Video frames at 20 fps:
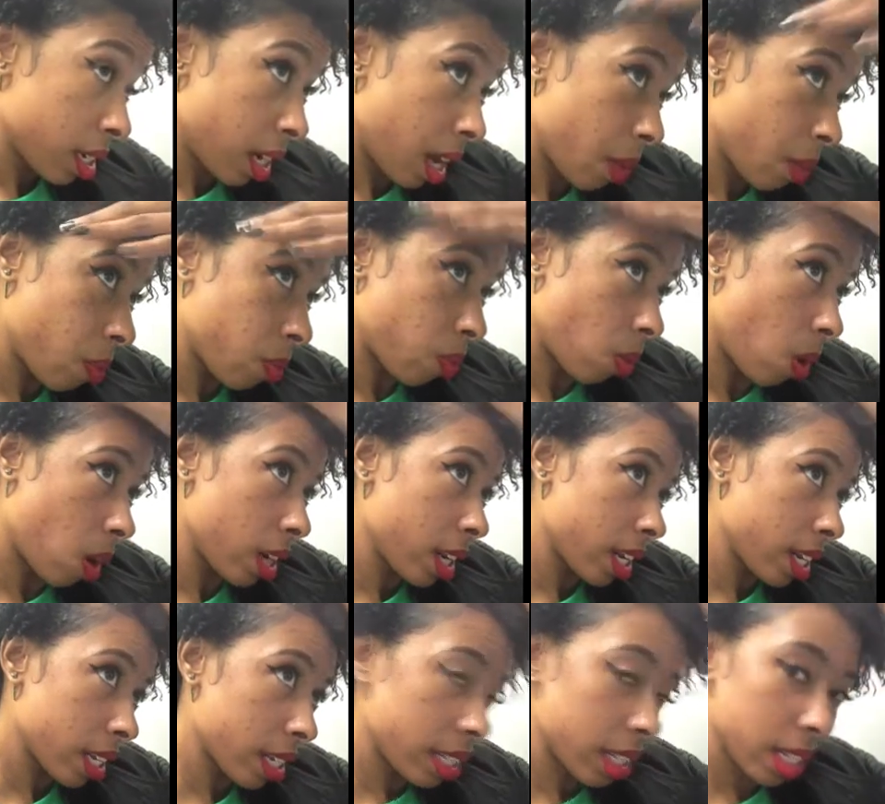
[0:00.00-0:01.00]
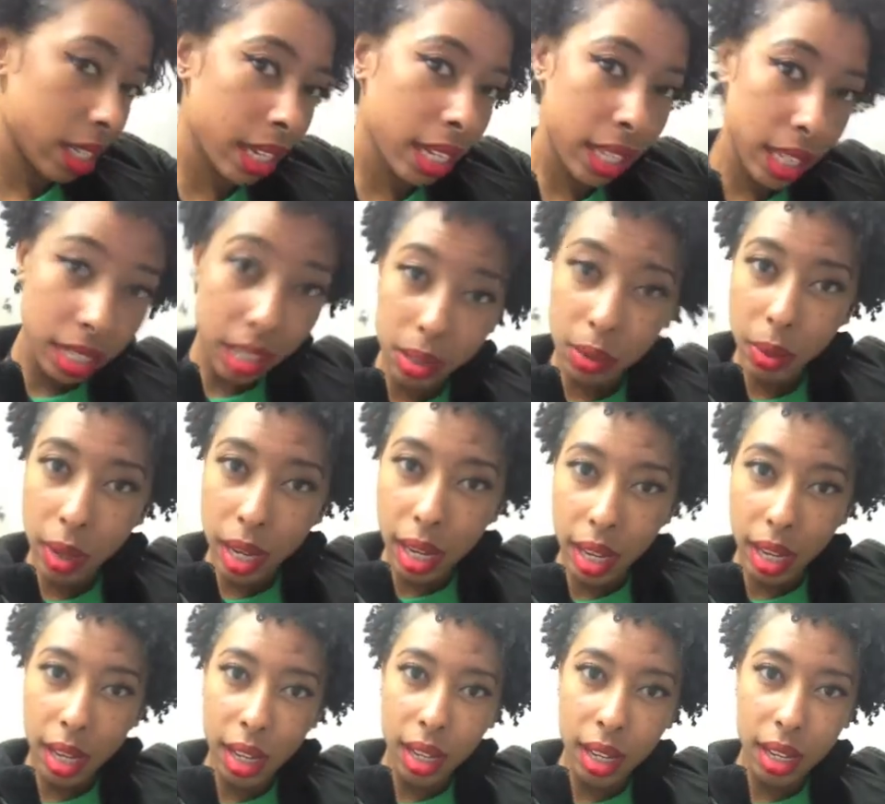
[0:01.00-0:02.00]
I wanted to lean this
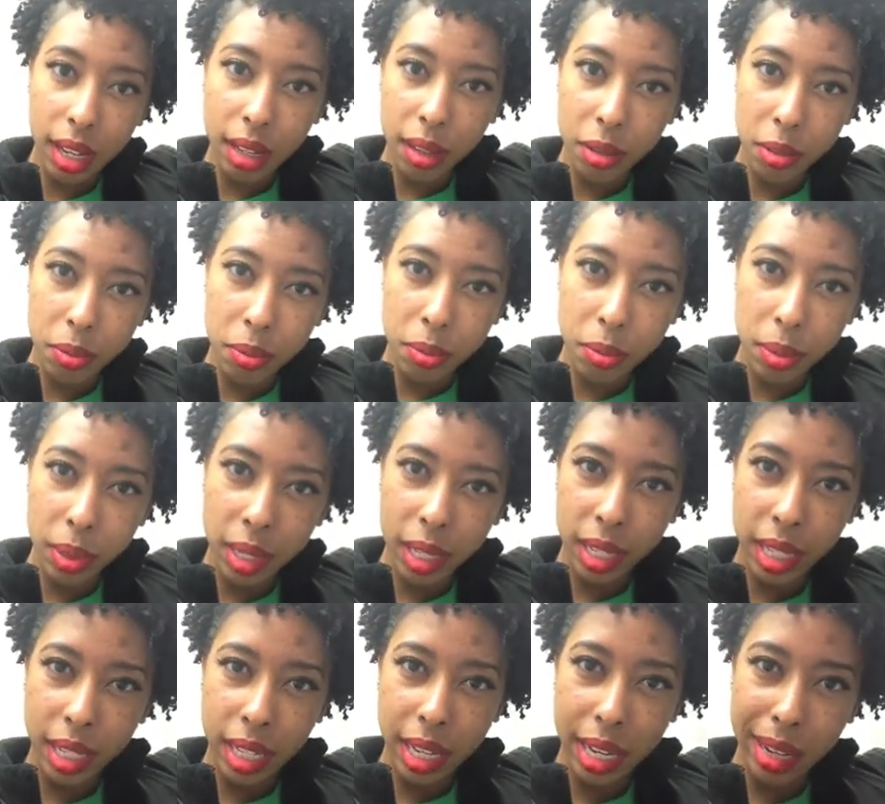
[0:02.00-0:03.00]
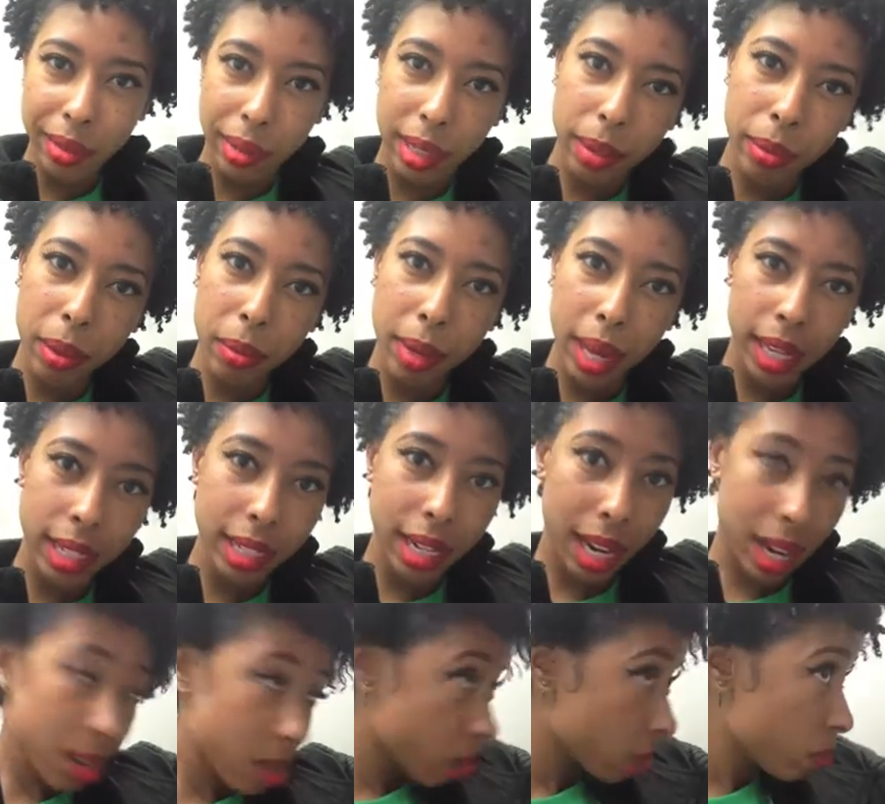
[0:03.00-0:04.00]
way, but it ended up coming back
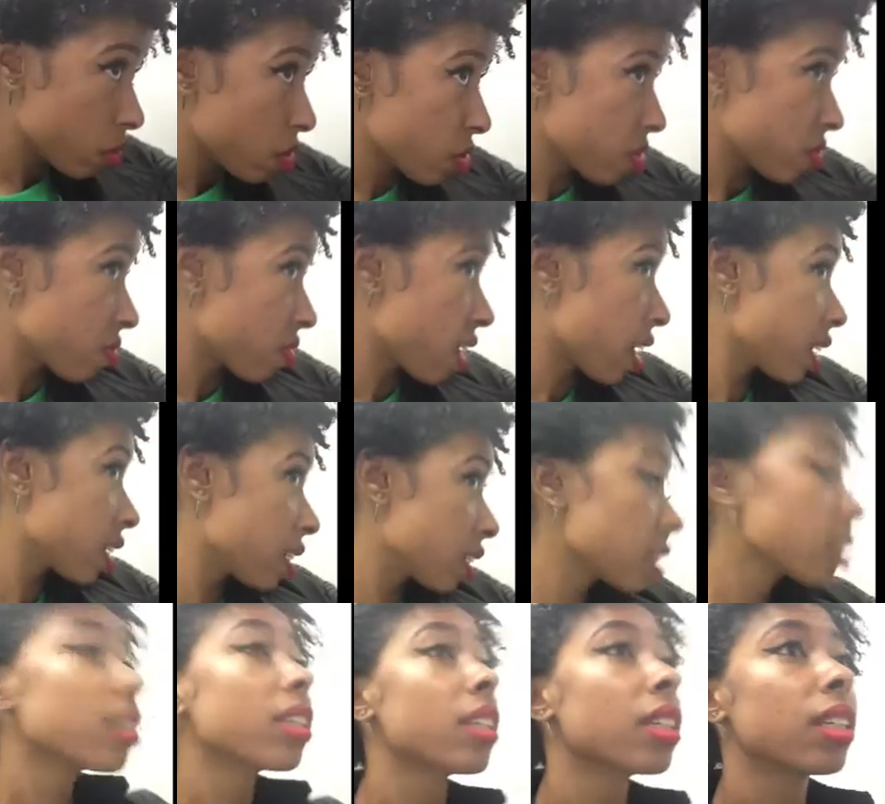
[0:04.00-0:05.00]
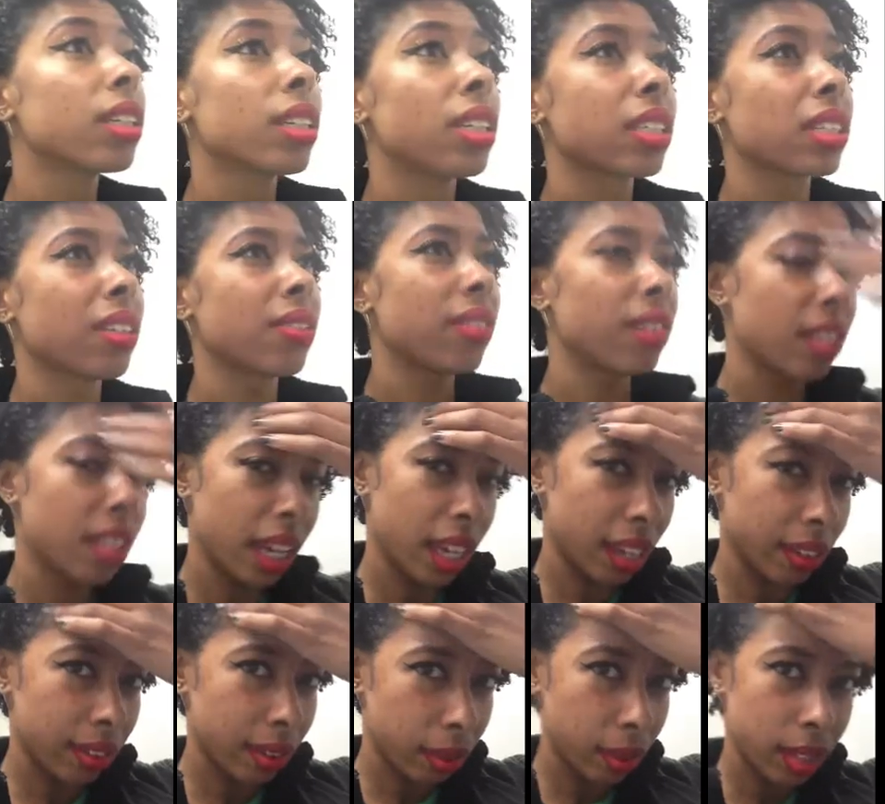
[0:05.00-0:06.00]
down, which is fine. Because I felt like
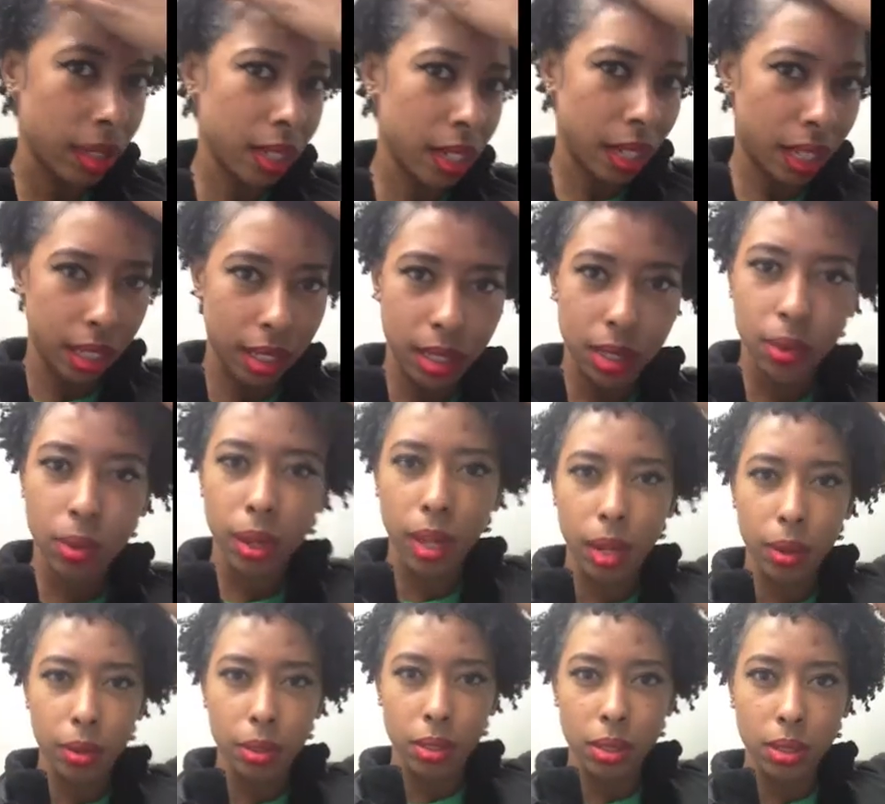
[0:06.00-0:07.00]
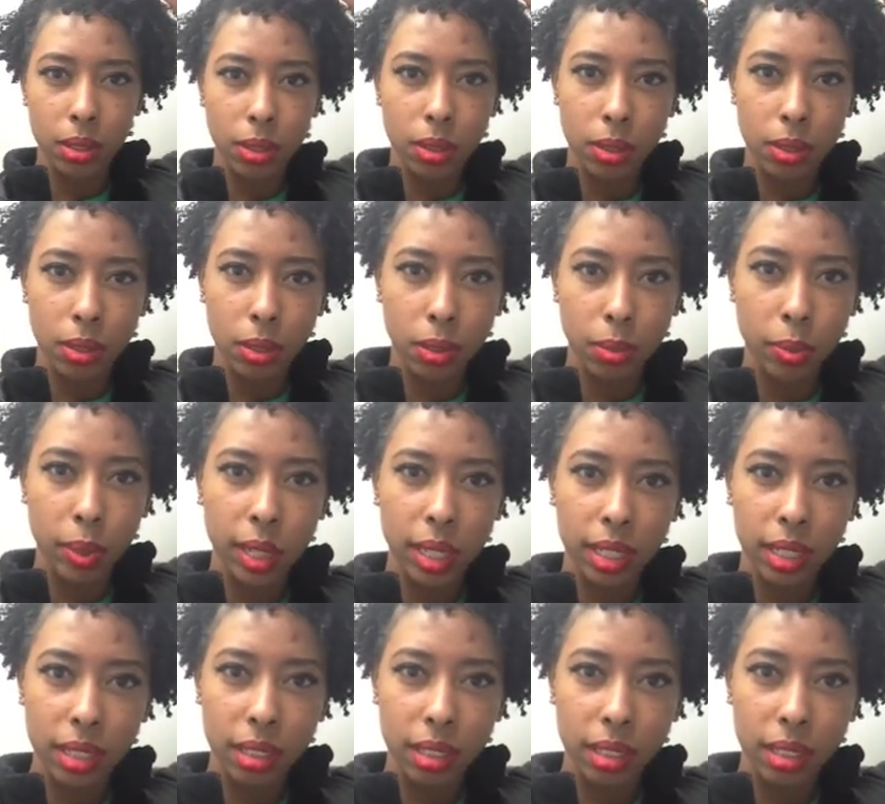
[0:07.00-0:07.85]
if it was leaning this way, it would just look stupid.